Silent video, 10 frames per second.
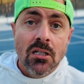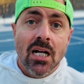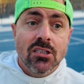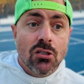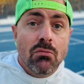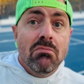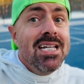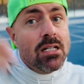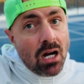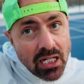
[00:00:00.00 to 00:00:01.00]
And so me
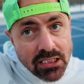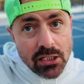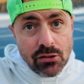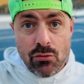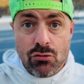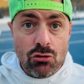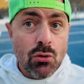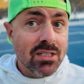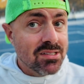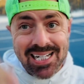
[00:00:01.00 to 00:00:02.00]
guiding you through
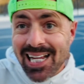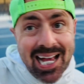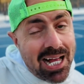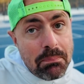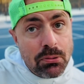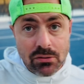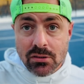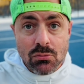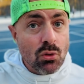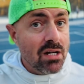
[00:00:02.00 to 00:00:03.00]
until it
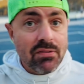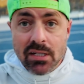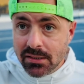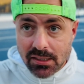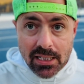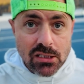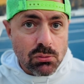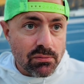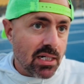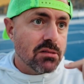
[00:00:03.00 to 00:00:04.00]
happens, whatever that takes,
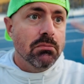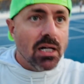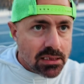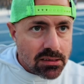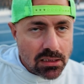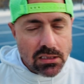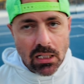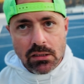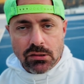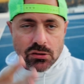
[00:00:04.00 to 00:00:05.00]
whether that's mindset
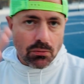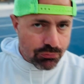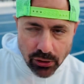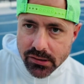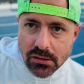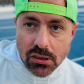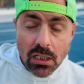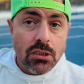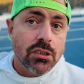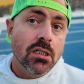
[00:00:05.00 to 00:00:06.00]
challenges or pricing
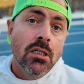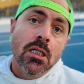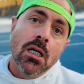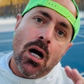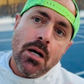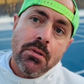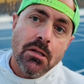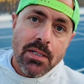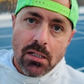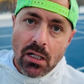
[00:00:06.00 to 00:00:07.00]
challenges, I'm going to
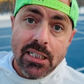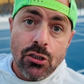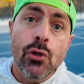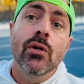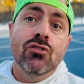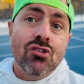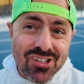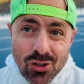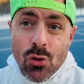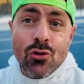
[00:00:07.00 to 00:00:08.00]
be guiding you
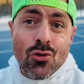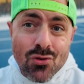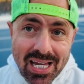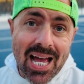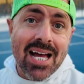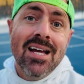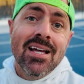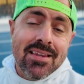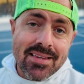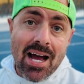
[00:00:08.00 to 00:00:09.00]
until you get
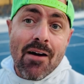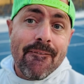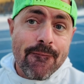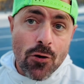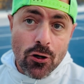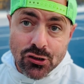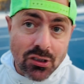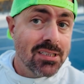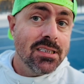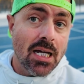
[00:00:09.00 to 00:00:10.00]
that
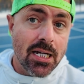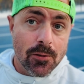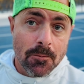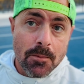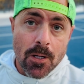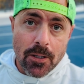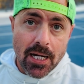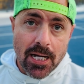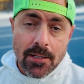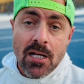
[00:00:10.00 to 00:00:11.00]
first sale,
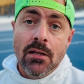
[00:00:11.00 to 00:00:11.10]
okay?